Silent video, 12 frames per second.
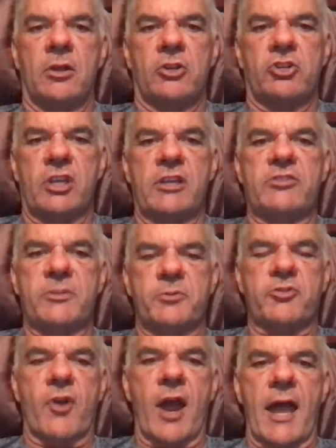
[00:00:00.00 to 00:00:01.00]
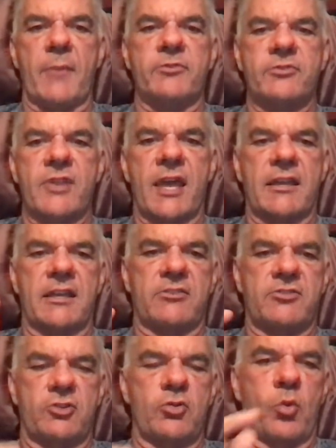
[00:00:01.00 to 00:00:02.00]
She subscribes. That
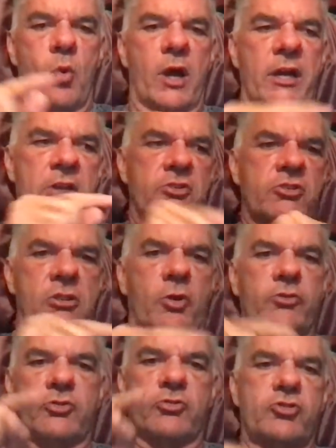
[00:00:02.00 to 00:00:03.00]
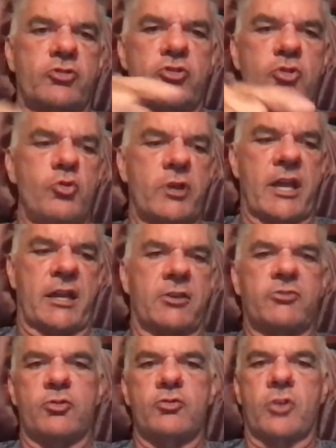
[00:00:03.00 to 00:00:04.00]
gets you 1 inch closer to you getting
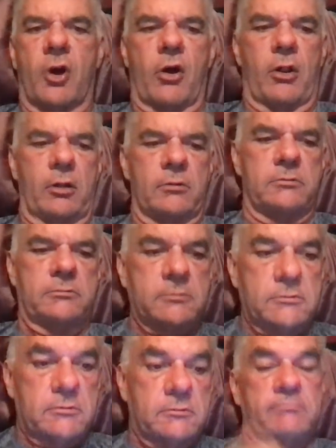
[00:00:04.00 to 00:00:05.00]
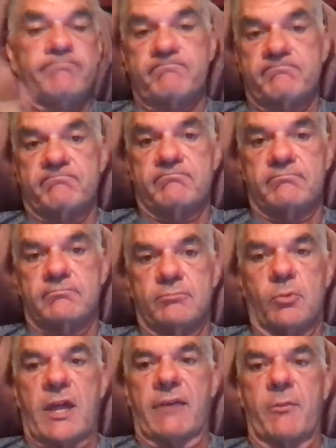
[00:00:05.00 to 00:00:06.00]
too tall.
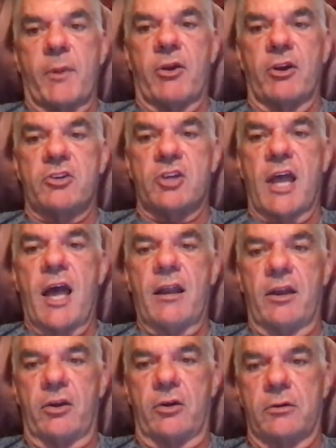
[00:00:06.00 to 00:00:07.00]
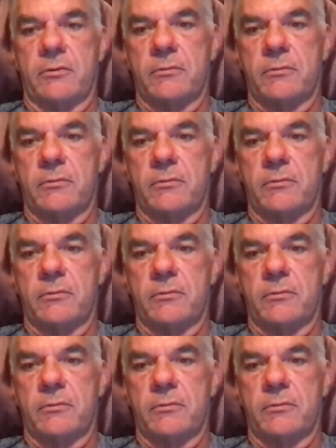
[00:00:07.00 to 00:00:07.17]
What kind of a marriage you got here?